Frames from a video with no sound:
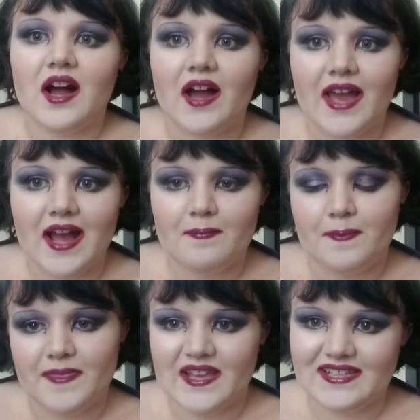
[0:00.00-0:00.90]
I
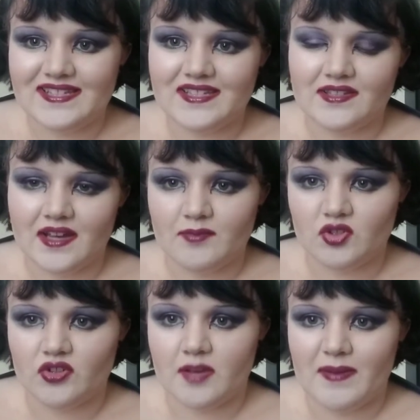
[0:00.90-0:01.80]
am this that I'm
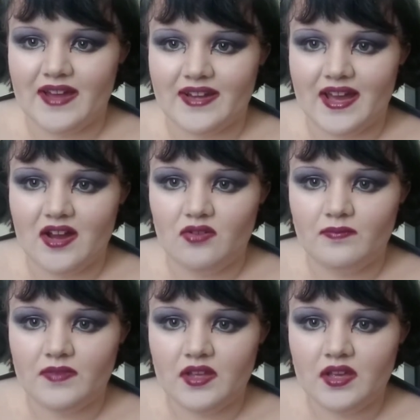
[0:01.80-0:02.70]
talking about now
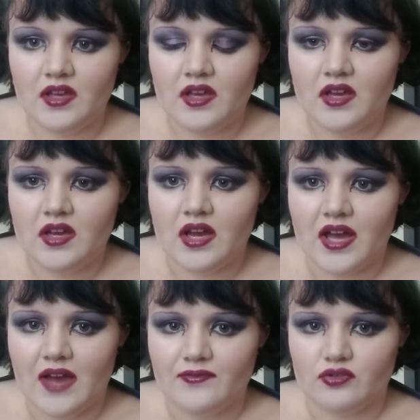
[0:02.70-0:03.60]

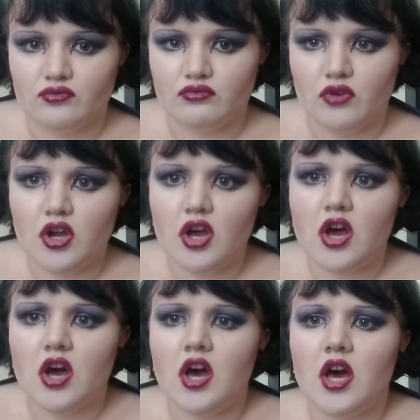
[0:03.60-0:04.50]
after
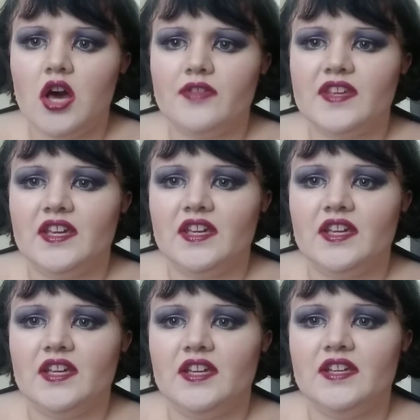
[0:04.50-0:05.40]
all
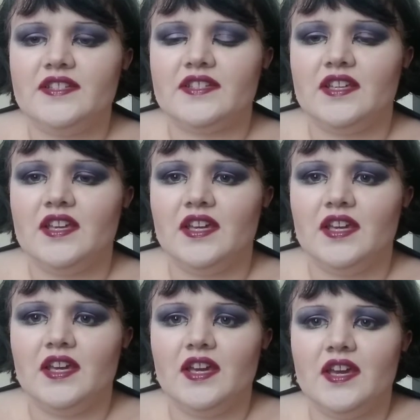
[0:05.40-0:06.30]
these
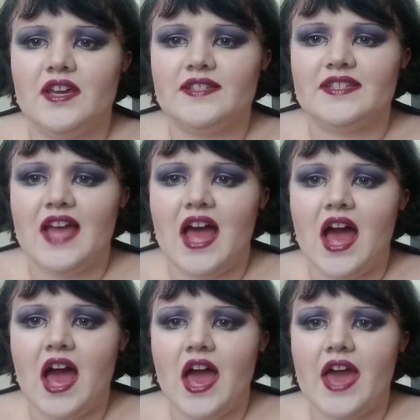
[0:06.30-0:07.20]
years
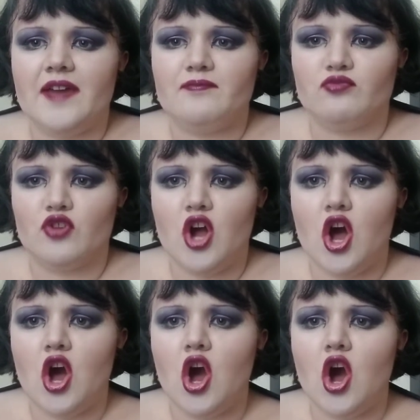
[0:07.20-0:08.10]
I've
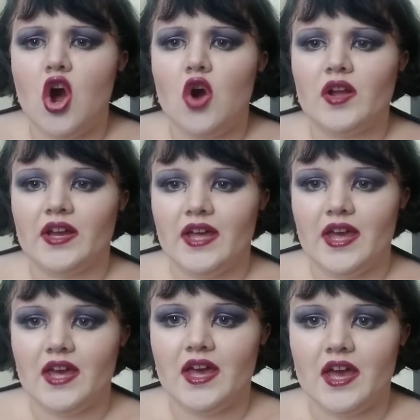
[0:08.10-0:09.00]

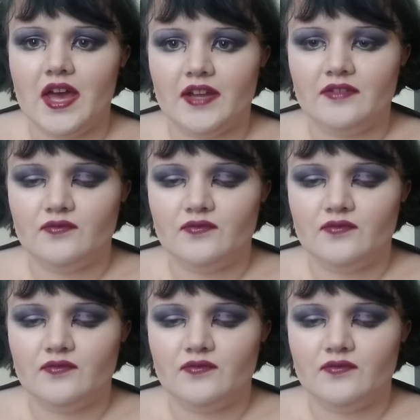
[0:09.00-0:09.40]
broken